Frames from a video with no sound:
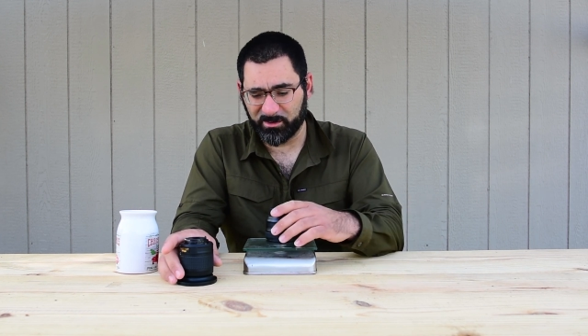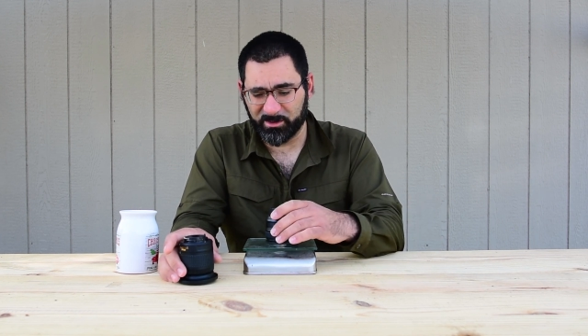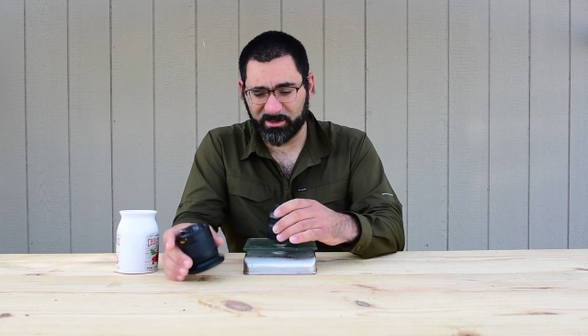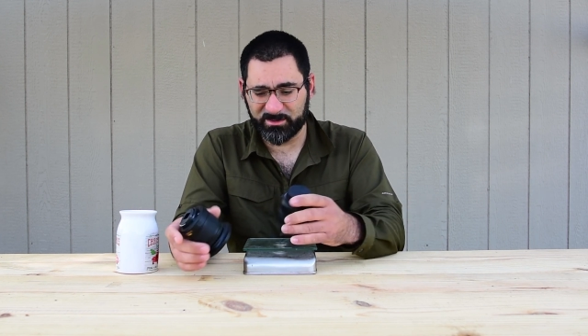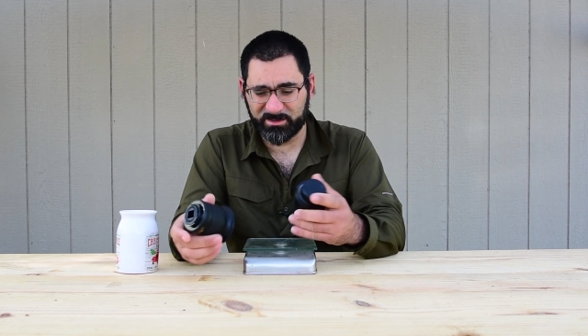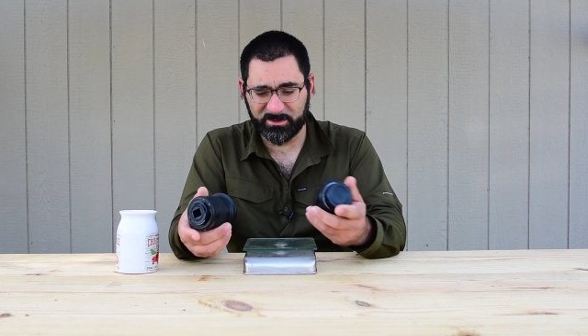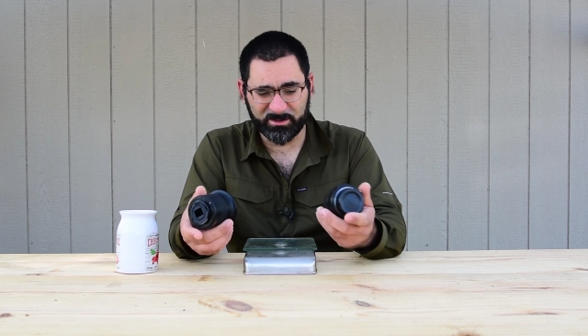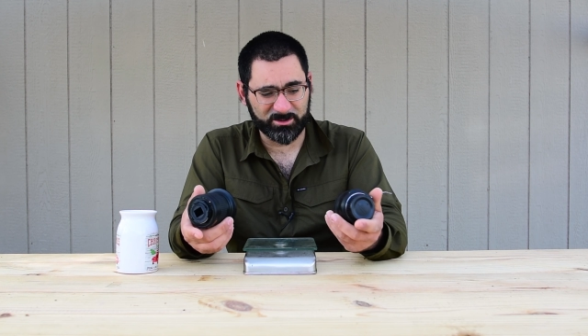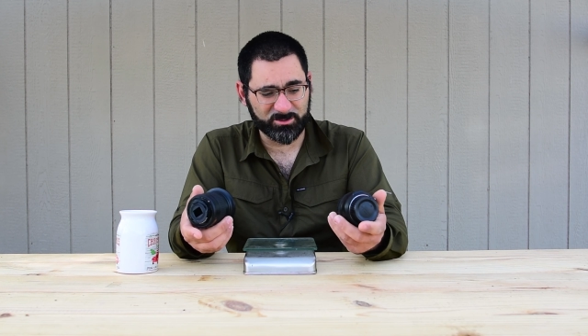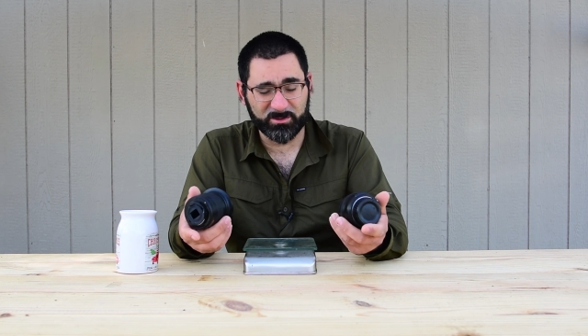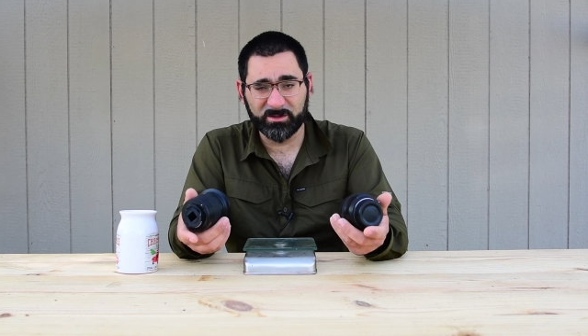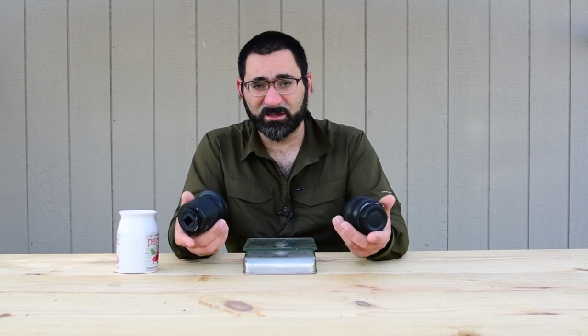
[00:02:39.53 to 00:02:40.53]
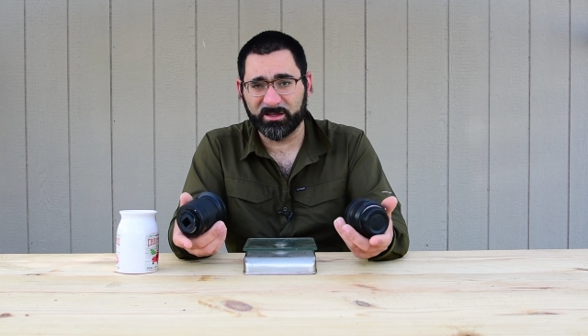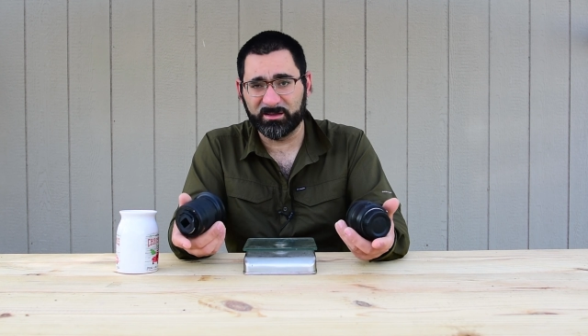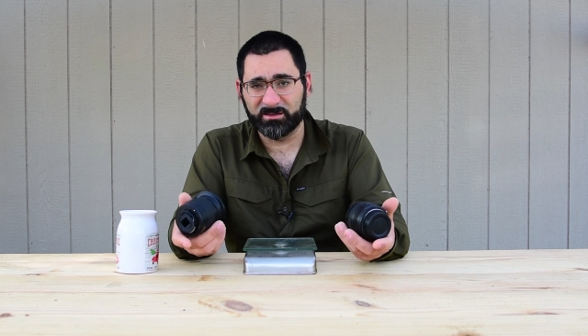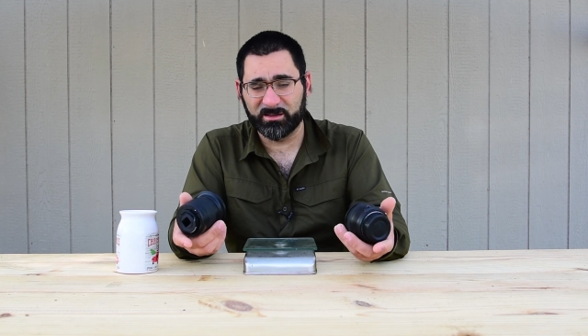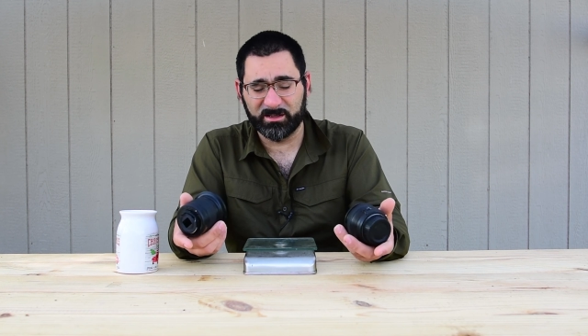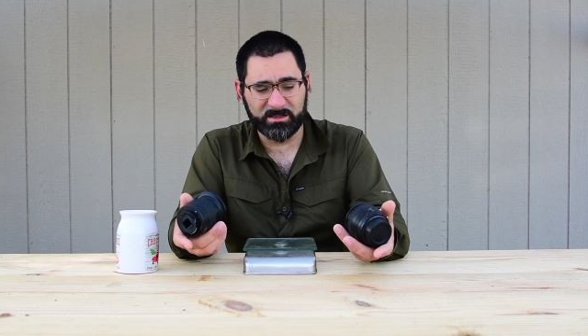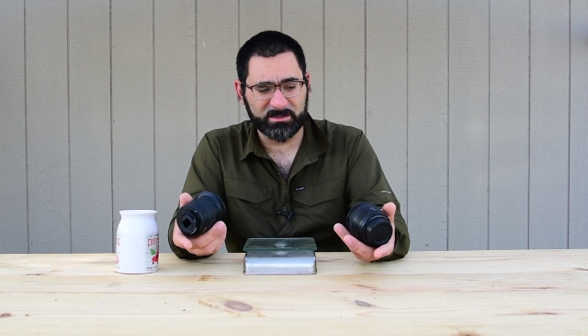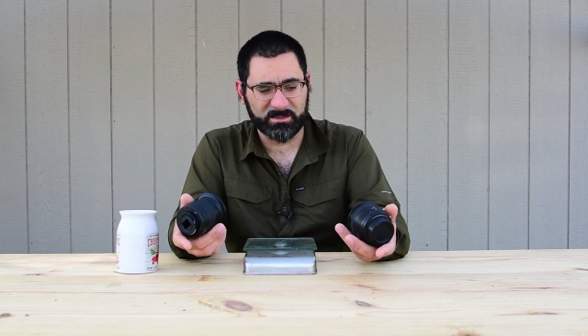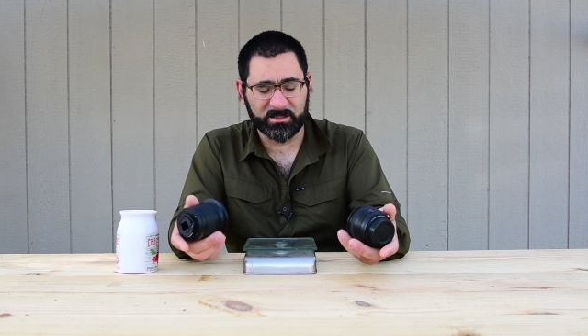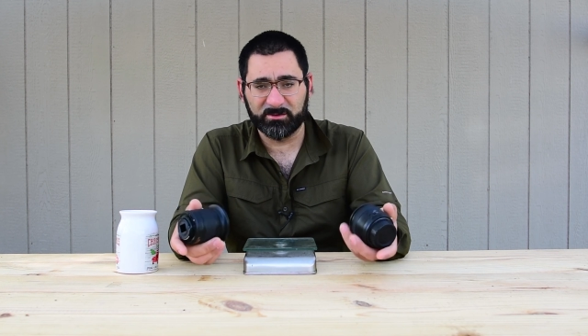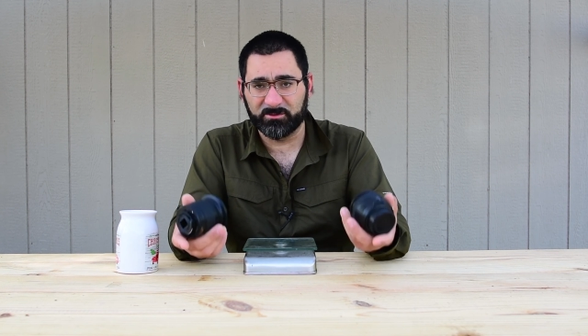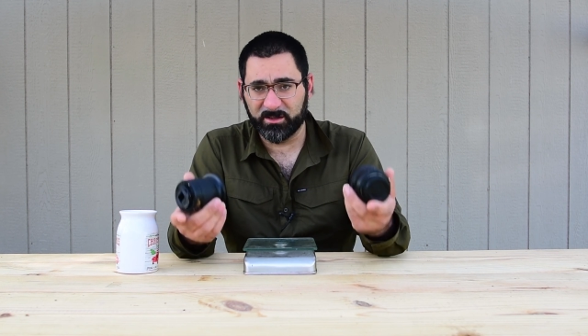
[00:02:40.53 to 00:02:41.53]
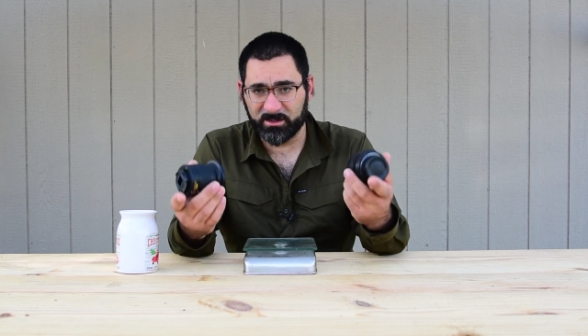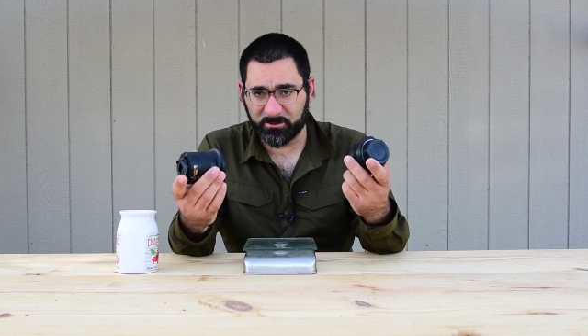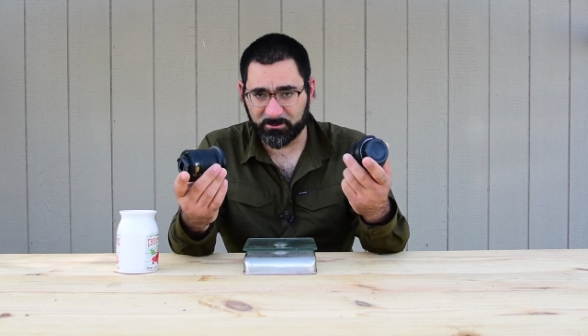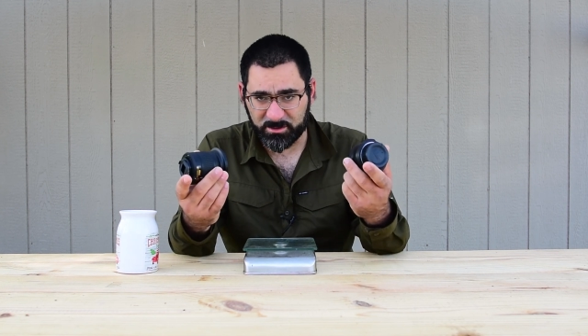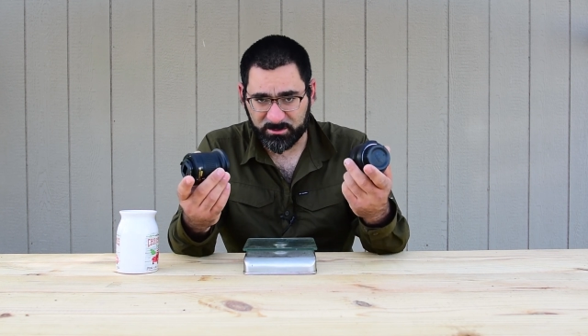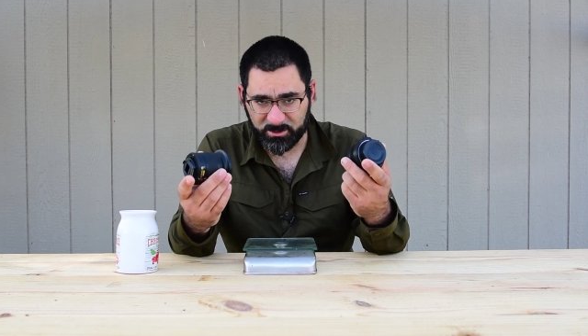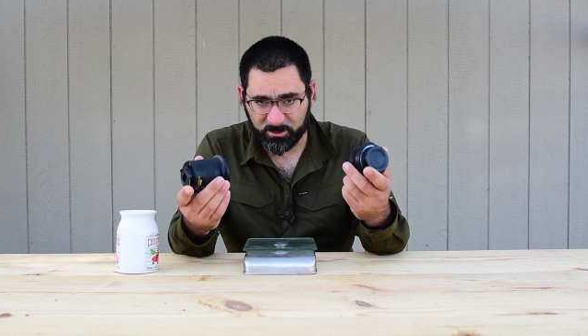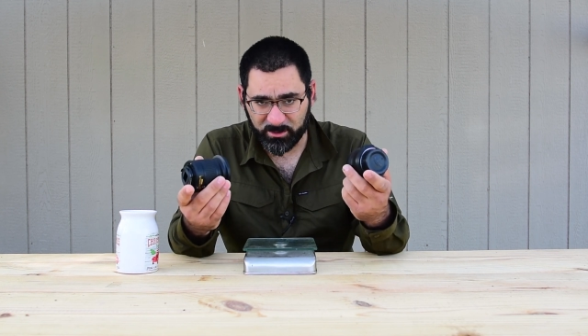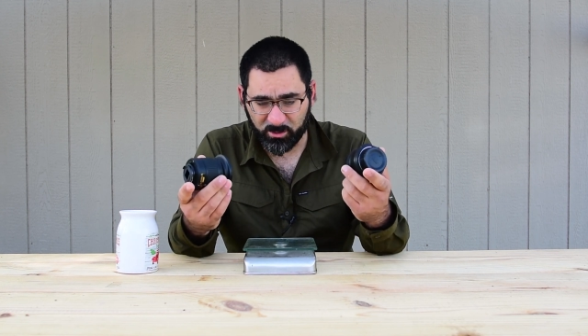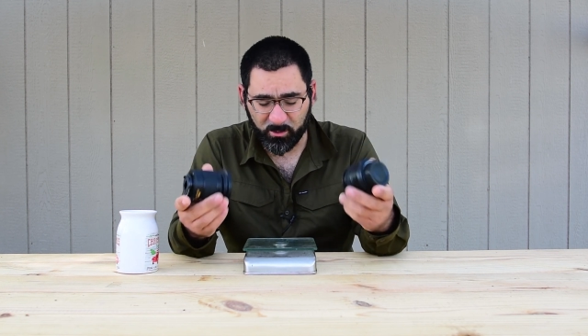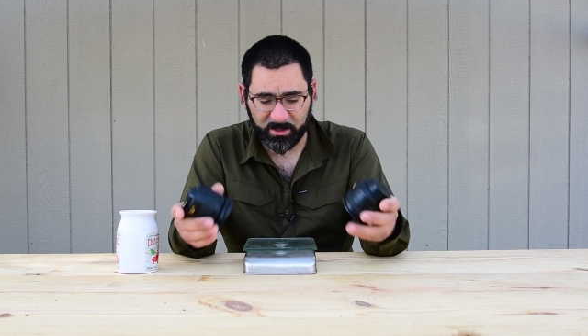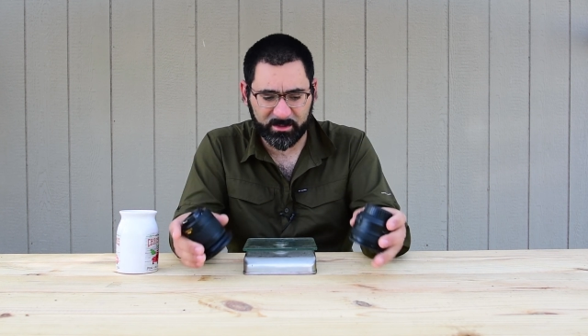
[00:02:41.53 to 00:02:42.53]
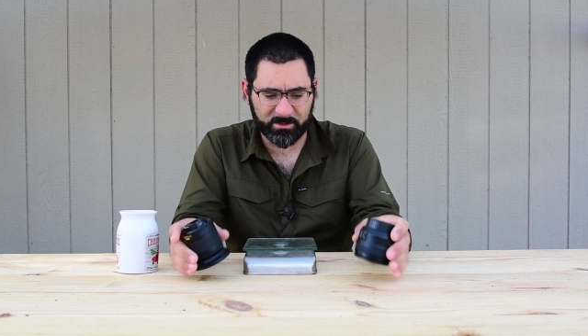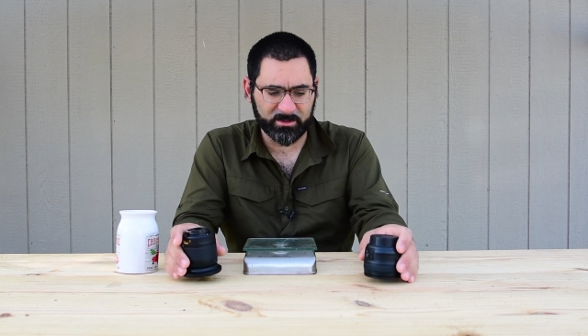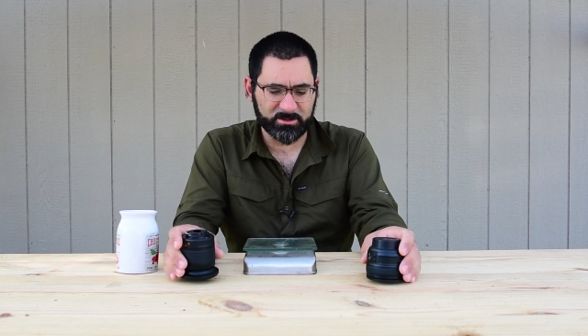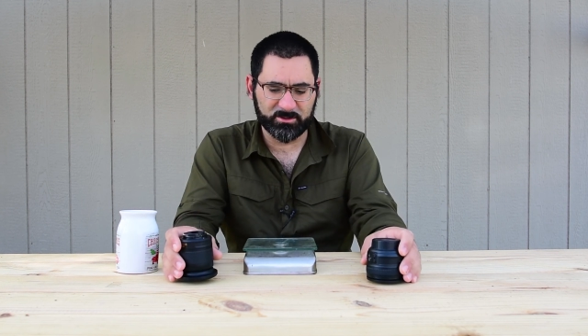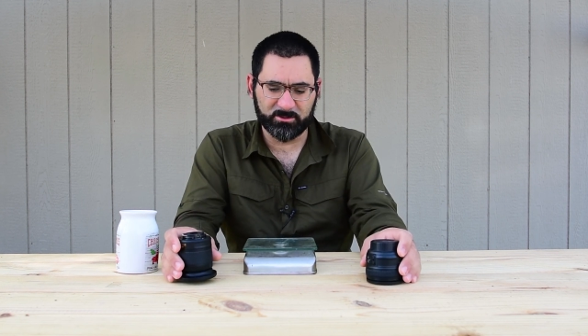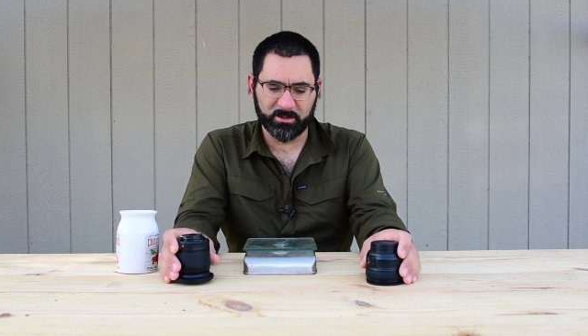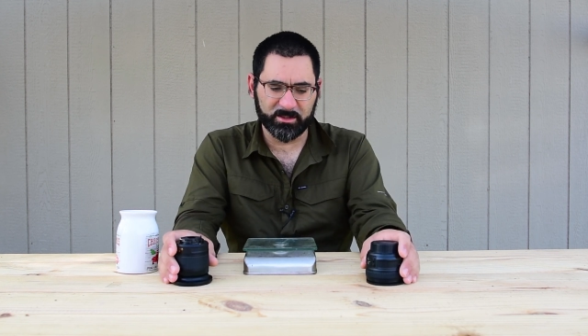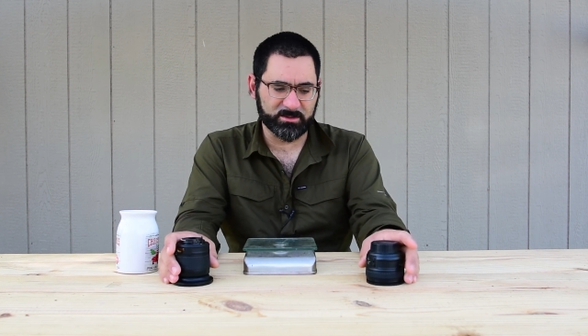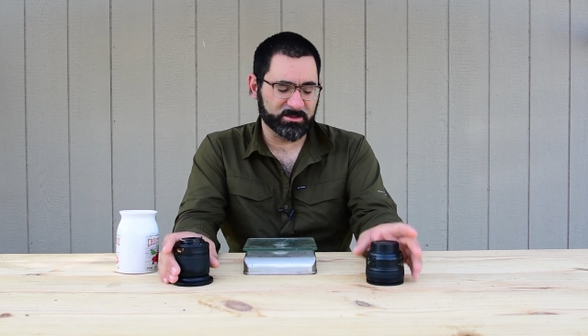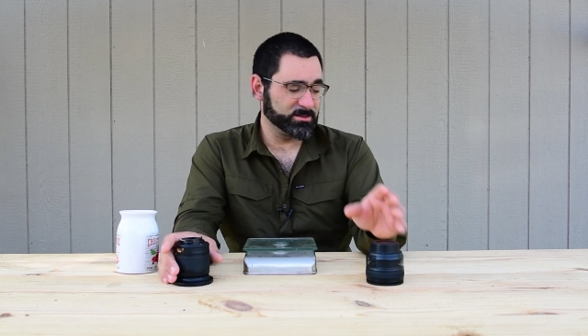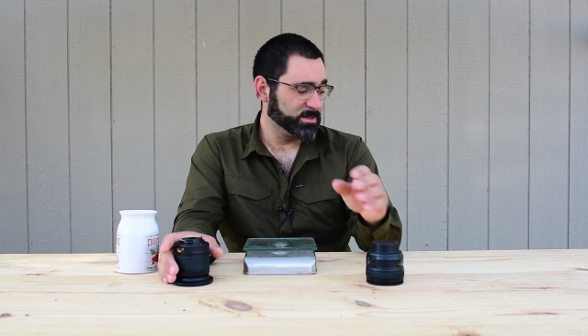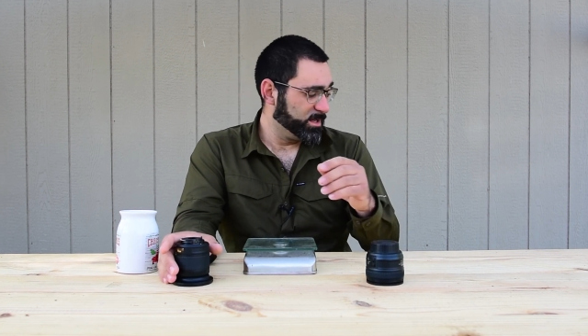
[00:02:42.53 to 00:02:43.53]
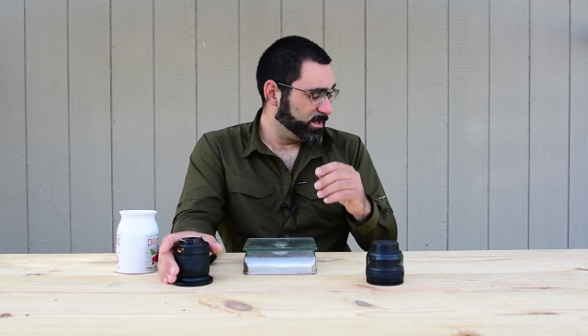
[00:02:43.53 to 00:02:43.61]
I mean, there's really an insignificant difference between the weight of these two lenses,